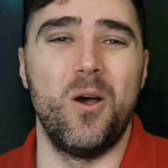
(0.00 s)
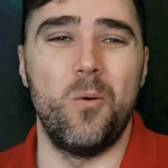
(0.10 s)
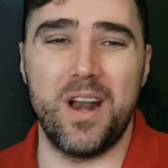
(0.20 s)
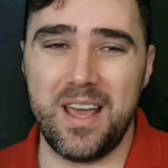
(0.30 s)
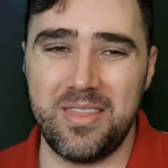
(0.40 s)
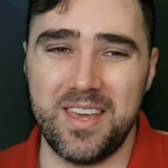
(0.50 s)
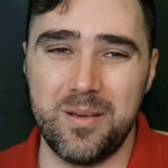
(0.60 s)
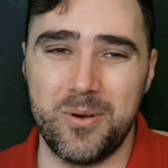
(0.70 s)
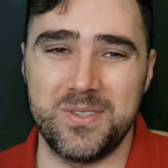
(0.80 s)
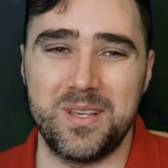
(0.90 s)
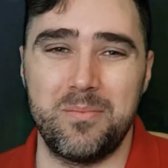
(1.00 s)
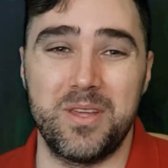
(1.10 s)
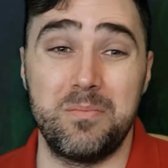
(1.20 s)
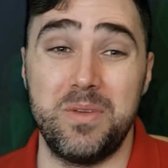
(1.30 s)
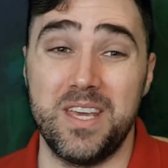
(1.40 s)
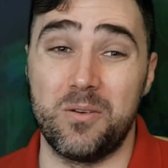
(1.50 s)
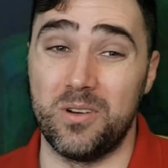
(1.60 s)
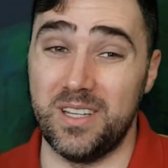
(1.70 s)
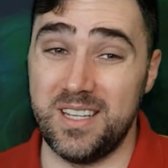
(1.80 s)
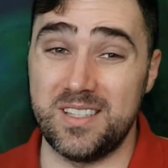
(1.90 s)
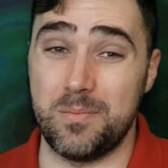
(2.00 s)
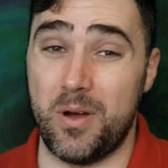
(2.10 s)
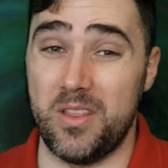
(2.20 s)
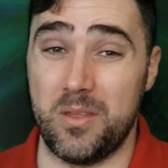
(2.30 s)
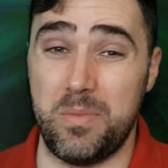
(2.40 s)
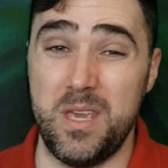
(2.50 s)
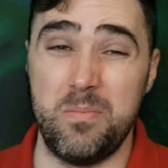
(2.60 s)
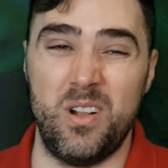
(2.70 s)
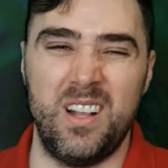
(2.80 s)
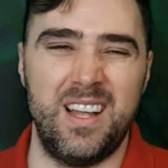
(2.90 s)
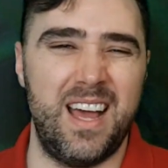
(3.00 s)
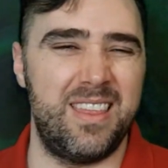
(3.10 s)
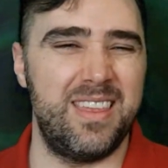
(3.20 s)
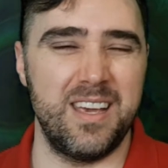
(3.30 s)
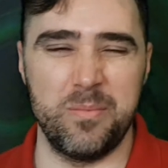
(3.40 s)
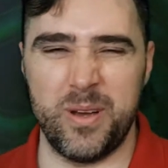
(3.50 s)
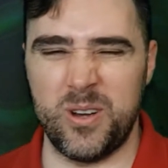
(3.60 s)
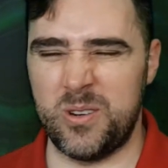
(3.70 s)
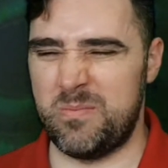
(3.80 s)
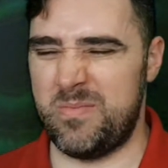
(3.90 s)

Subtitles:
When I think about something being released upon the people, I think about